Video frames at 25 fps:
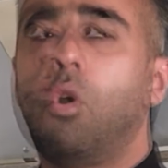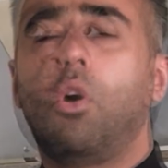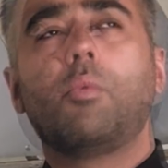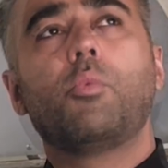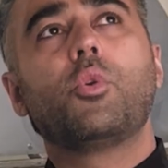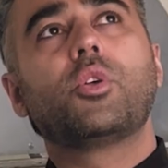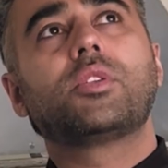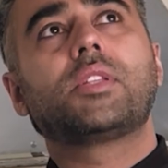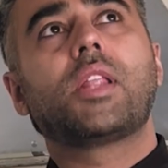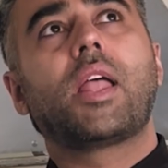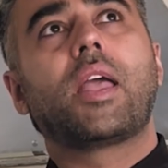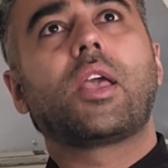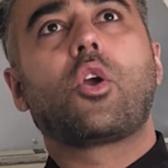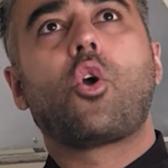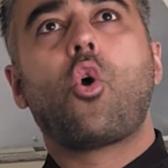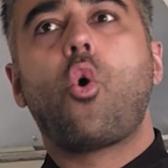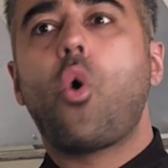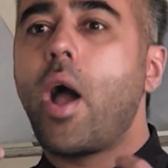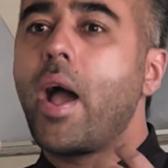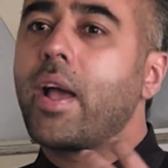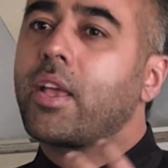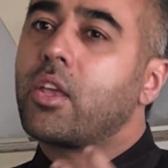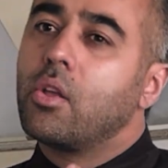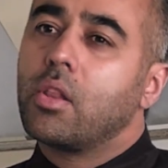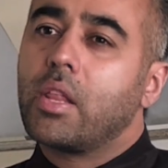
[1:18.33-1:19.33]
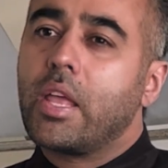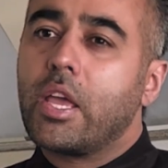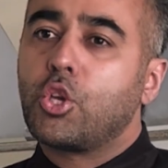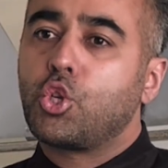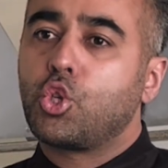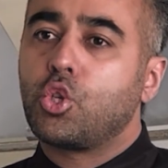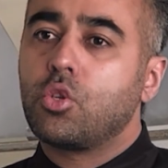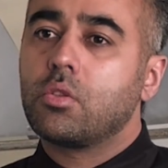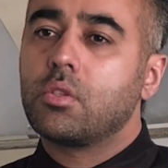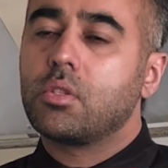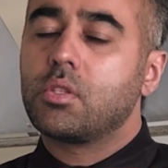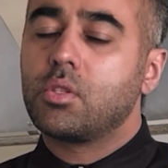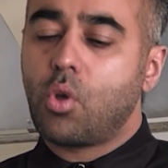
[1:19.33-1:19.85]
almost like
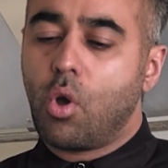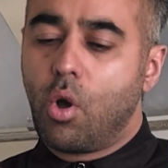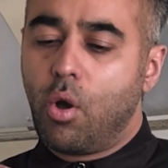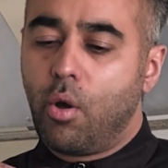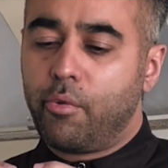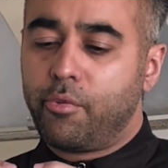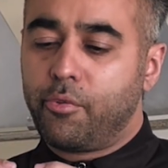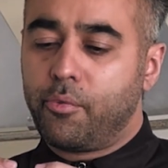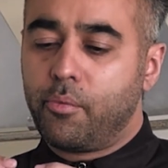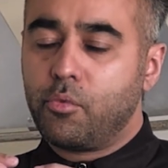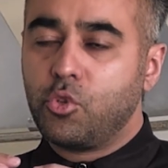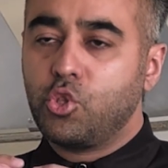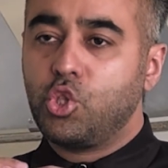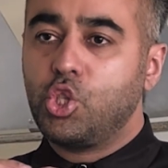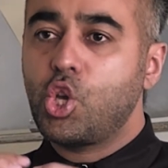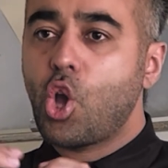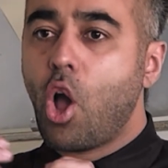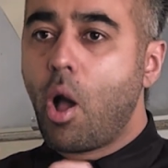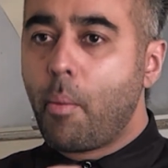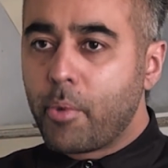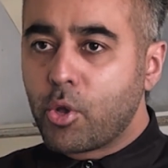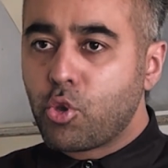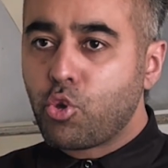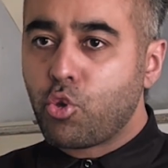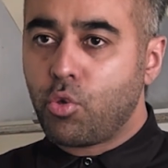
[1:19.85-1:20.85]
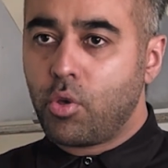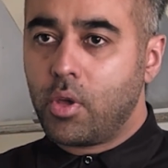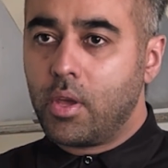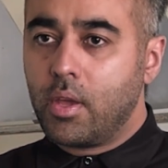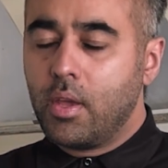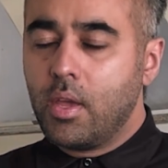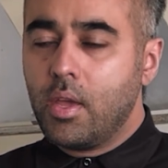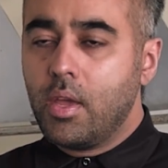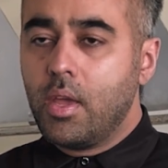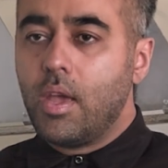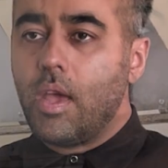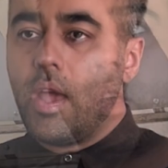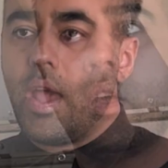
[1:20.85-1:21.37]
coagulations of geometry.
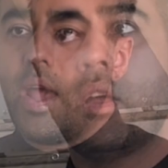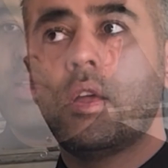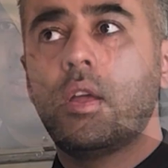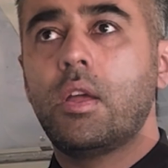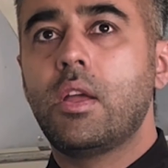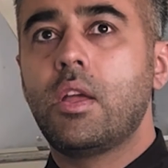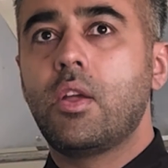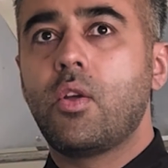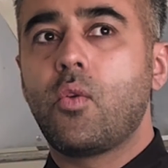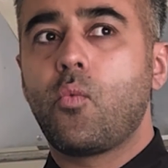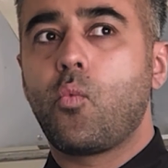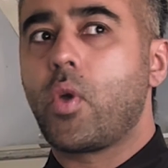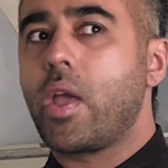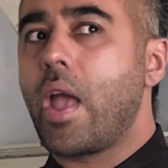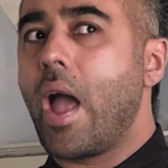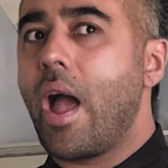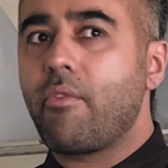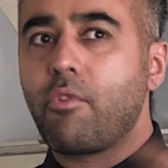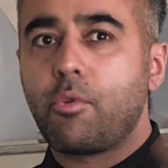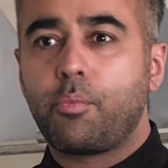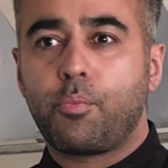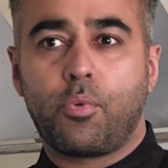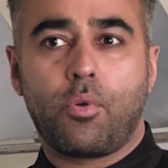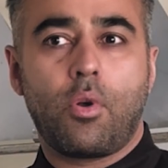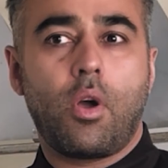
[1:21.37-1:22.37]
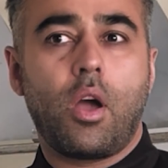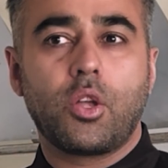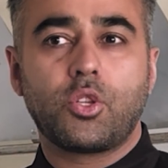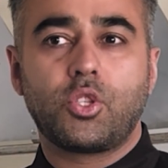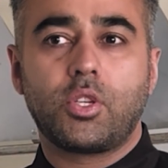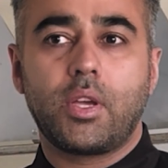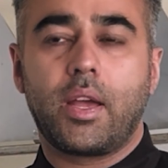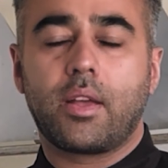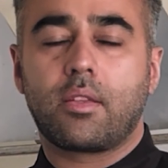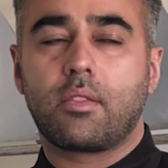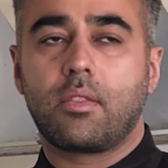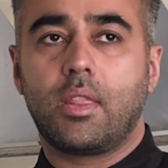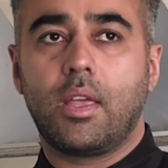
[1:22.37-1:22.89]
We have a
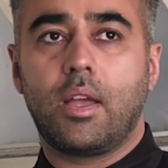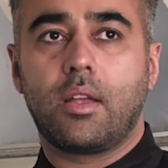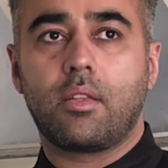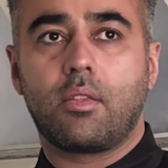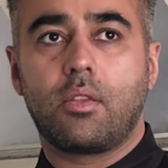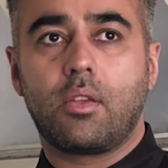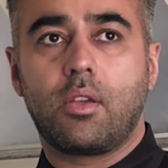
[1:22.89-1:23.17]
project that